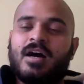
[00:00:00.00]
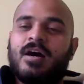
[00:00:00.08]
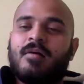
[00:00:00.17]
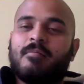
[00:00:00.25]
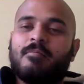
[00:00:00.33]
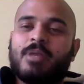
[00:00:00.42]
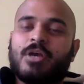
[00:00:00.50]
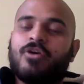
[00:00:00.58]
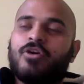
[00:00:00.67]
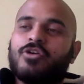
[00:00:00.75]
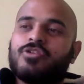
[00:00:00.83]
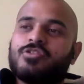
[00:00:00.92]

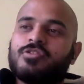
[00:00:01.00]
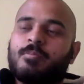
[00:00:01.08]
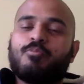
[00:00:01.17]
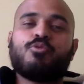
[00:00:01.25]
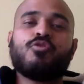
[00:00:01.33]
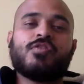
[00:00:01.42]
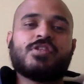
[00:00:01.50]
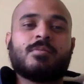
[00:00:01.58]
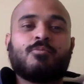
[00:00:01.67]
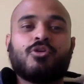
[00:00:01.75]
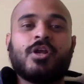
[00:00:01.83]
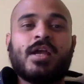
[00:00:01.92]
because the proof is in the
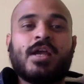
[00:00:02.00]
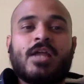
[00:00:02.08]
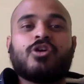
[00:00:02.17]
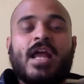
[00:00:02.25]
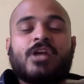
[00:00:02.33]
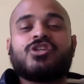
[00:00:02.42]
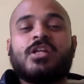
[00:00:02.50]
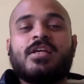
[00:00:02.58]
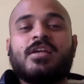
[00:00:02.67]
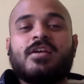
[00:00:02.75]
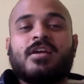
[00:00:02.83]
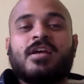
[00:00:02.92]
pudding, and you can actually
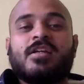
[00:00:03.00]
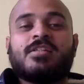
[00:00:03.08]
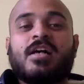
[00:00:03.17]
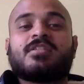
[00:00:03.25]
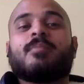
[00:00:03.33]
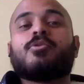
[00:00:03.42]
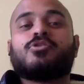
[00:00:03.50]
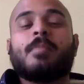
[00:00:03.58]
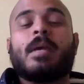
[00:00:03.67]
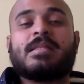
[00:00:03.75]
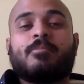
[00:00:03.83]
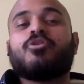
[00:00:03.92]
tell someone to make the
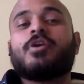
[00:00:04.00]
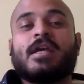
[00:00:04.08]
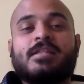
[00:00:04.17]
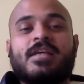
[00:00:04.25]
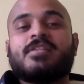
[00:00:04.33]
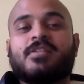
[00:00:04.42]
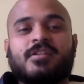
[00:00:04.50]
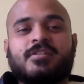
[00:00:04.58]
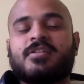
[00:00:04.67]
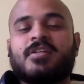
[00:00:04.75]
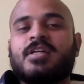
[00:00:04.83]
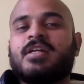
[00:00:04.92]
pudding and taste it,
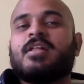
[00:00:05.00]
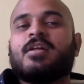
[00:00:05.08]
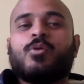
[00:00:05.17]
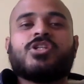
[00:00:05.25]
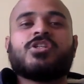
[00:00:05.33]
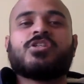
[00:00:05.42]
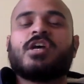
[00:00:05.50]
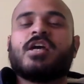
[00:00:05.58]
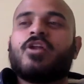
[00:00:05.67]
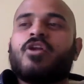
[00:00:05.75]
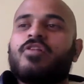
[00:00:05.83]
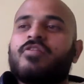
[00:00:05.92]
which is in a lot
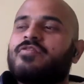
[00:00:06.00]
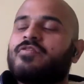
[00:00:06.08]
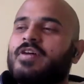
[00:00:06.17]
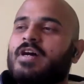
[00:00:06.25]
of other